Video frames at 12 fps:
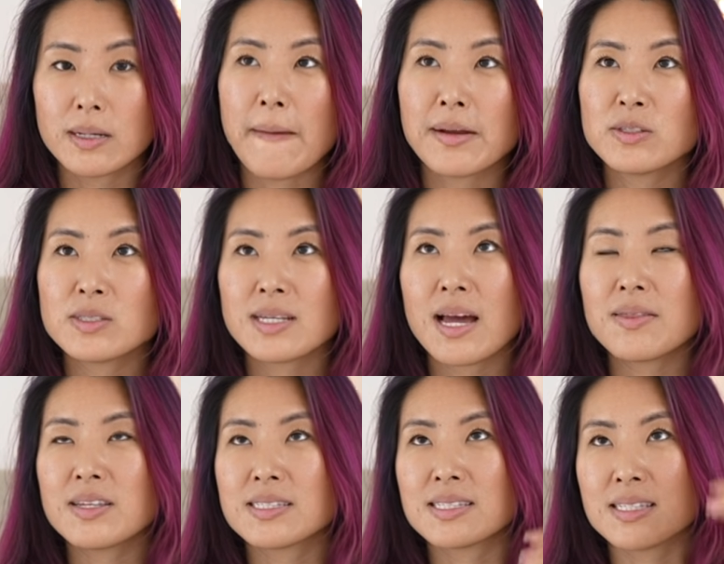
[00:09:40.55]
And I just had
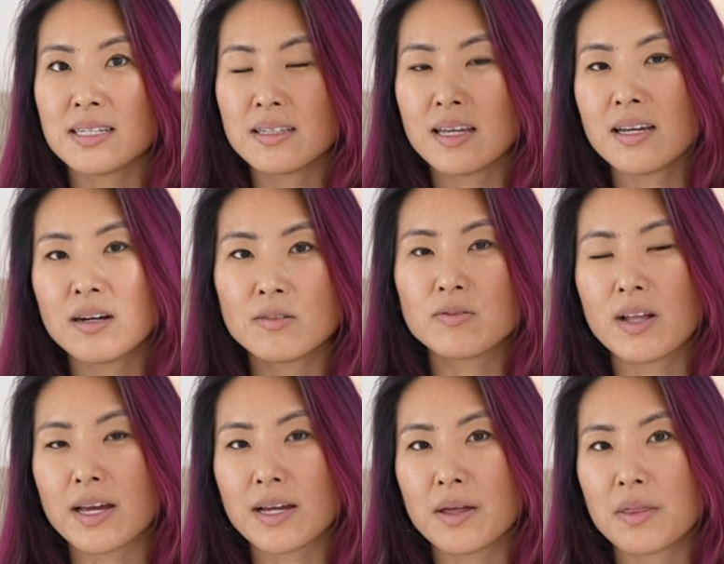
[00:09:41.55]
this ceiling of
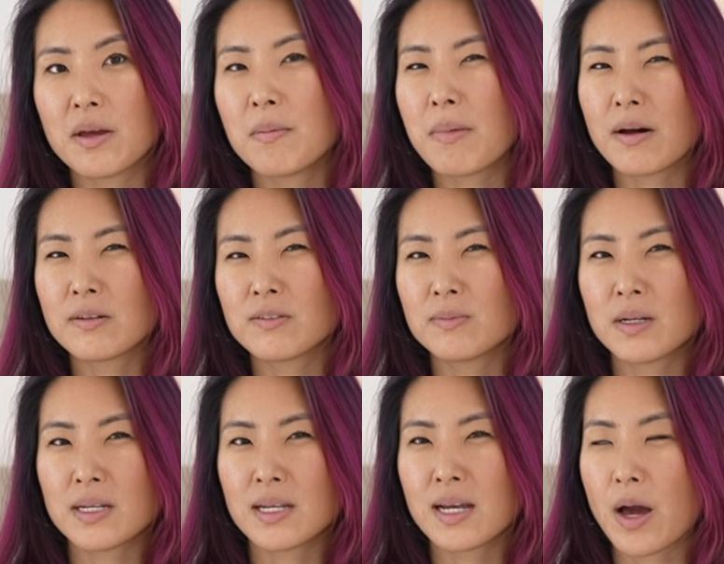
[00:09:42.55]
like the amount of
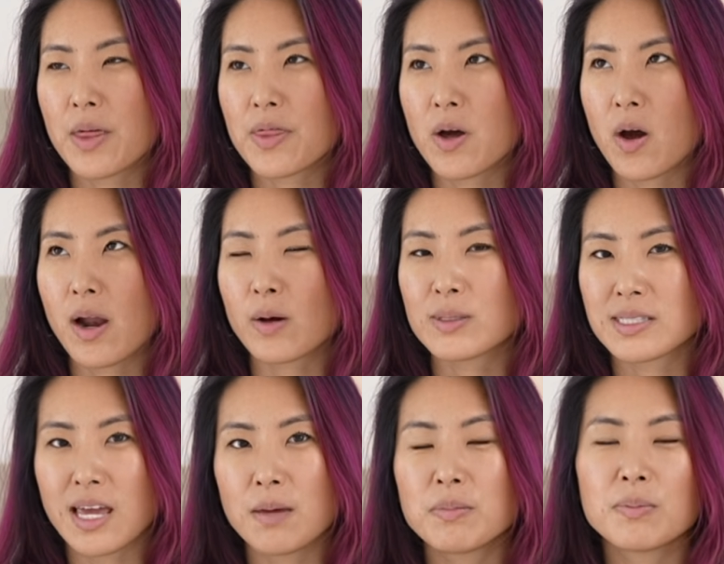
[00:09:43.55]
money I thought I was
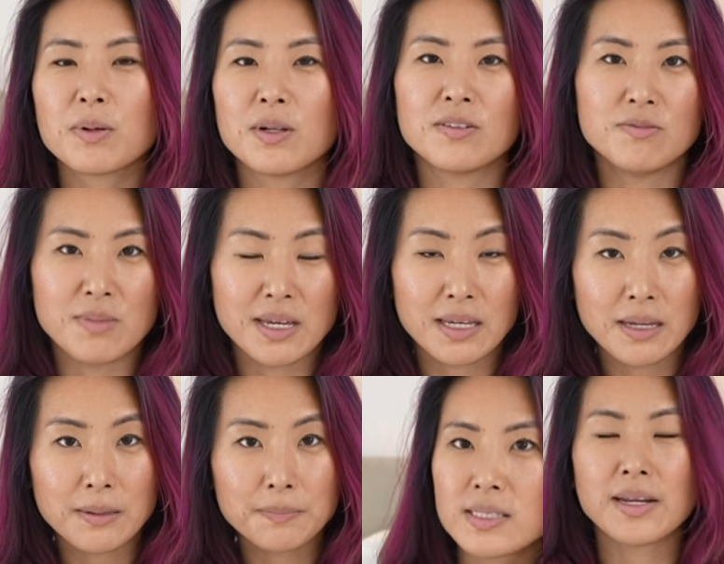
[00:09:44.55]
capable of
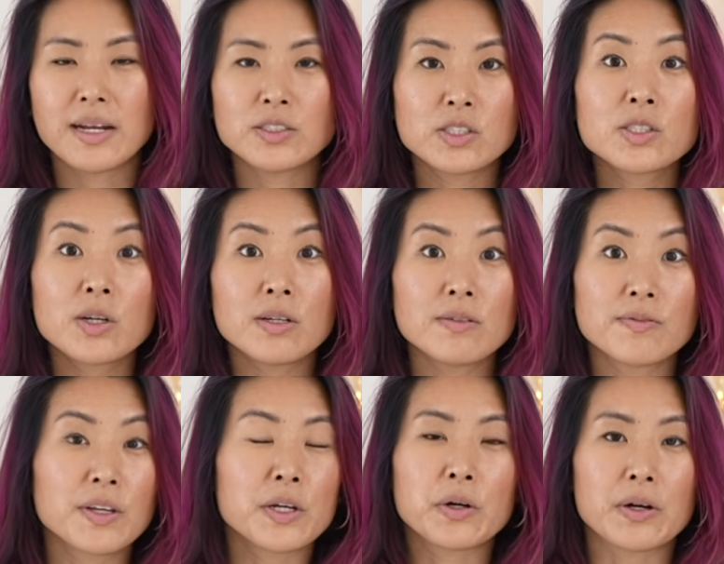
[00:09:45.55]
making, and I just couldn't
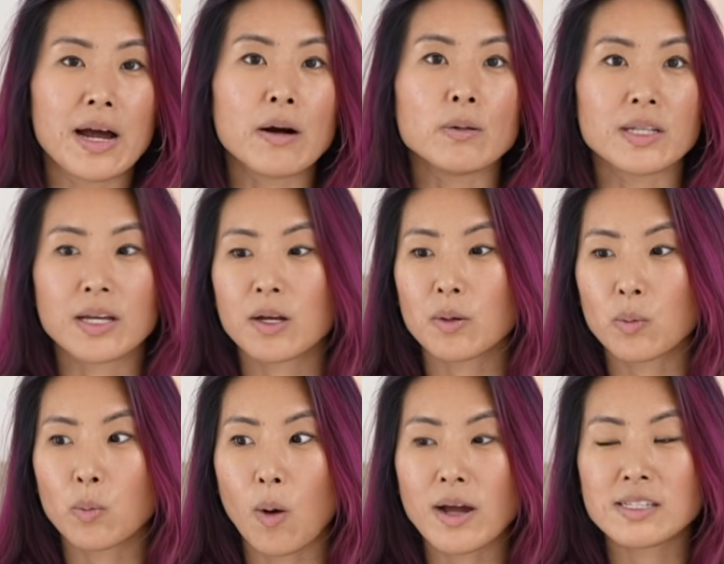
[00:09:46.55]
figure it out. Like,
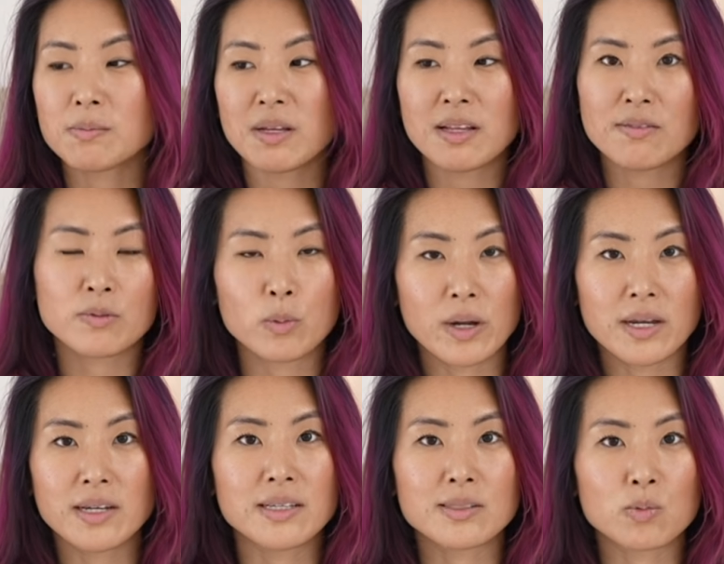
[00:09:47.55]
why is my life the way it
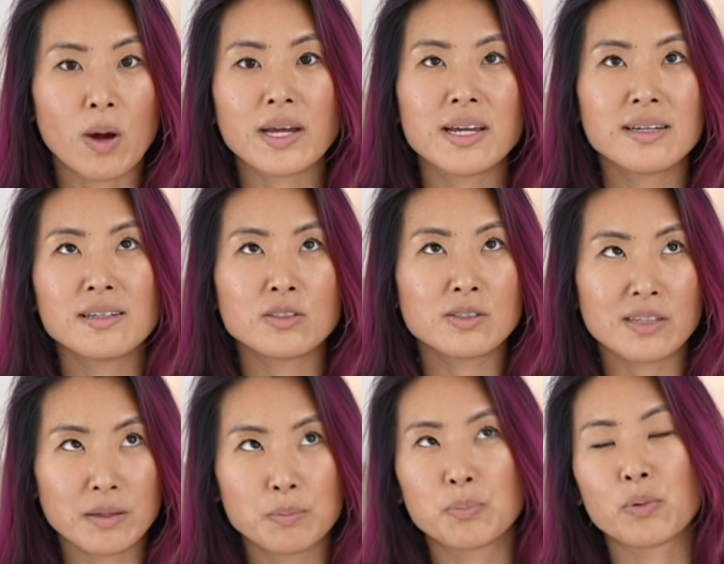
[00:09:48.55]
is? Why can't I just
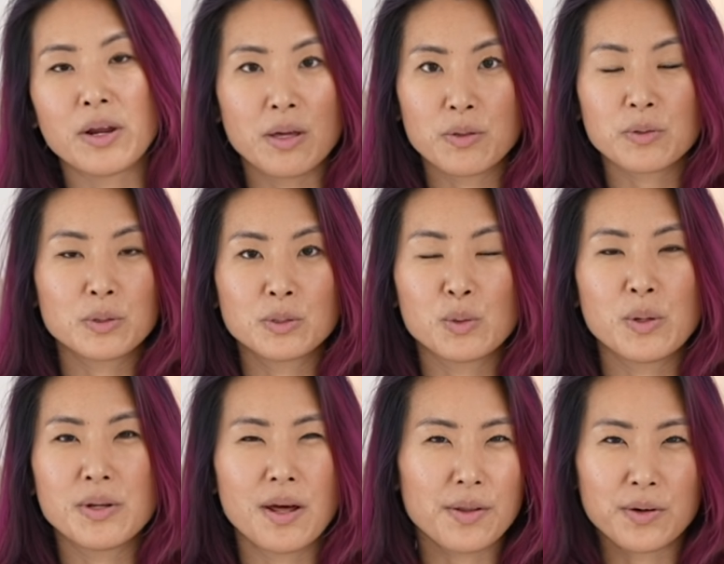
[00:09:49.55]
like break through to
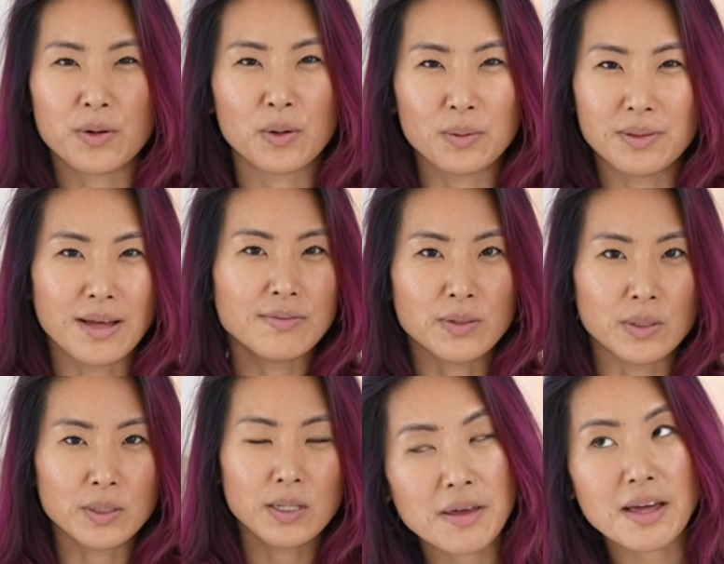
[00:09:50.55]
another
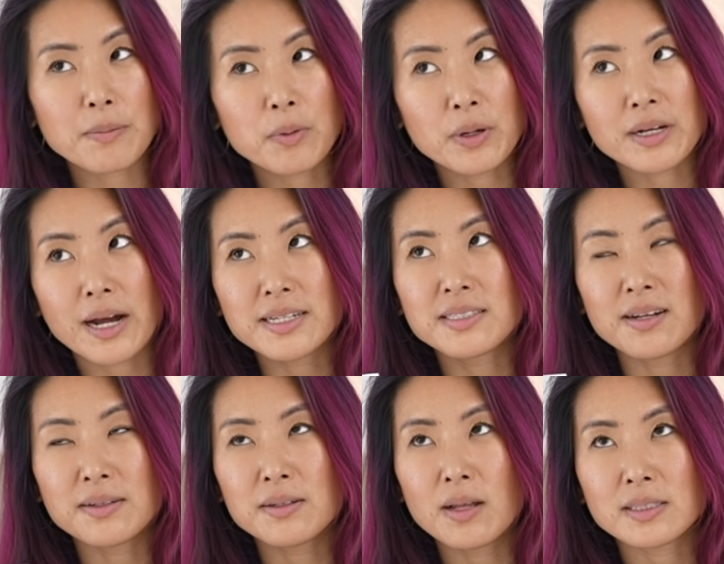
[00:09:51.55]
level? By that point, I'd
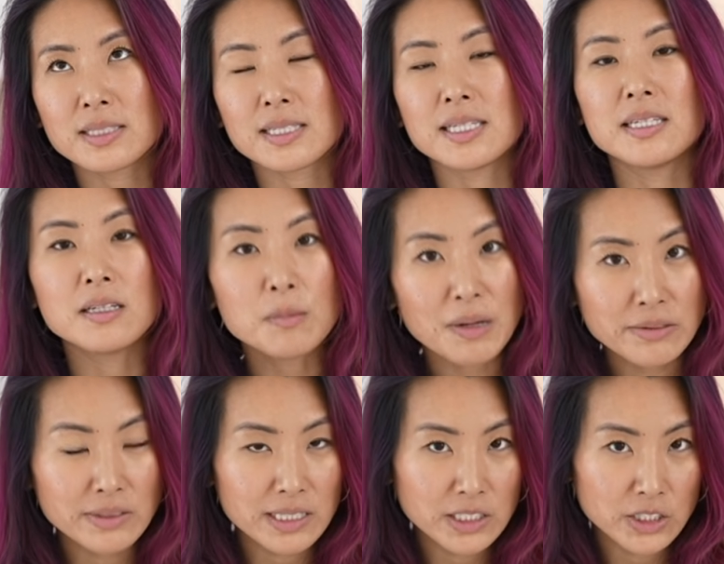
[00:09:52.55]
done a lot to heal my
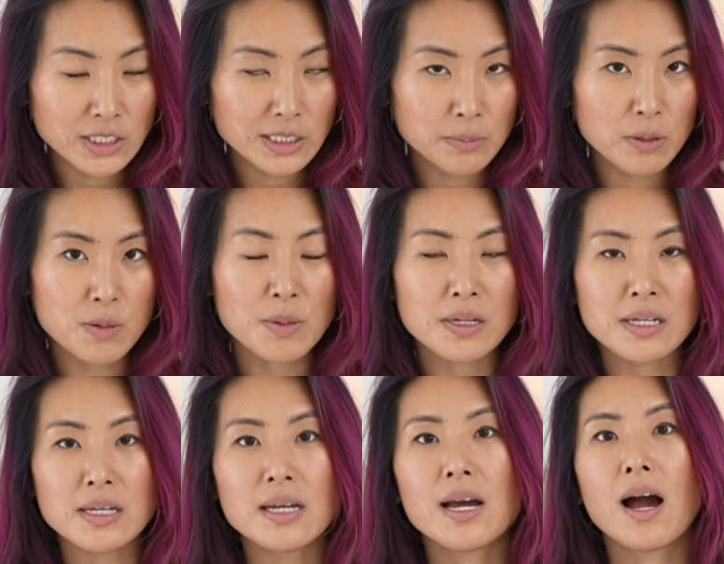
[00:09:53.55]
relationship with
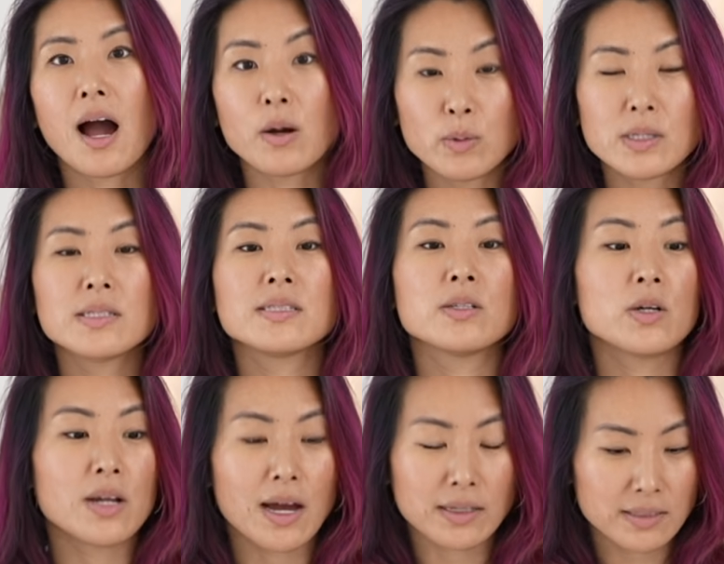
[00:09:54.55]
money. I was
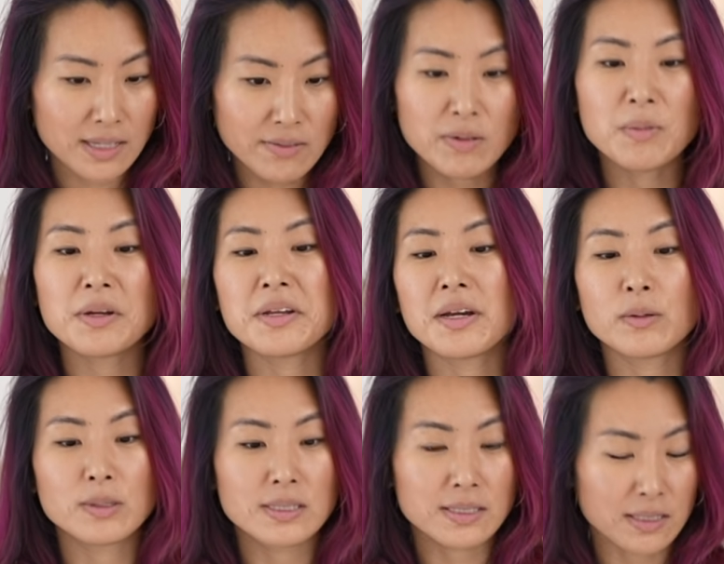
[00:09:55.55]
good at saving money. I
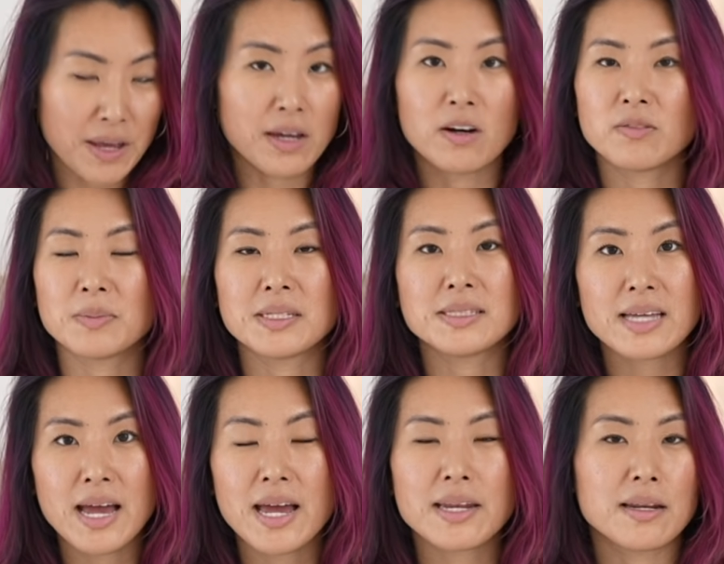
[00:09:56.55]
was paying off my
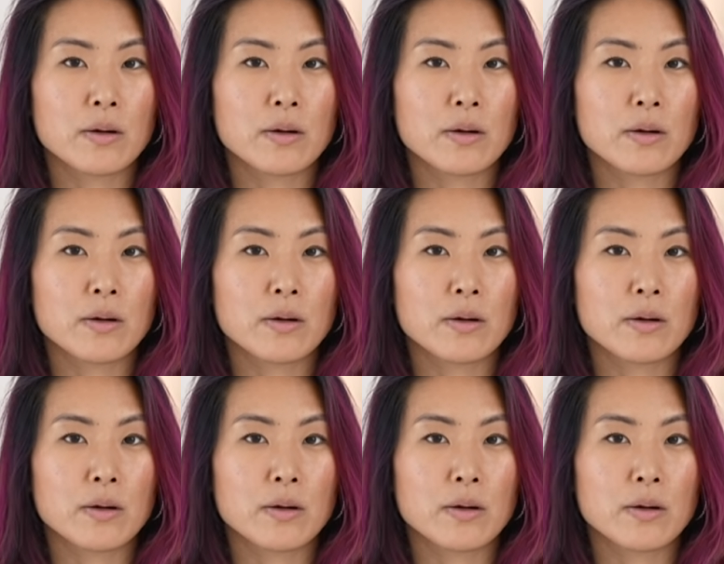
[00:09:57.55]
debt.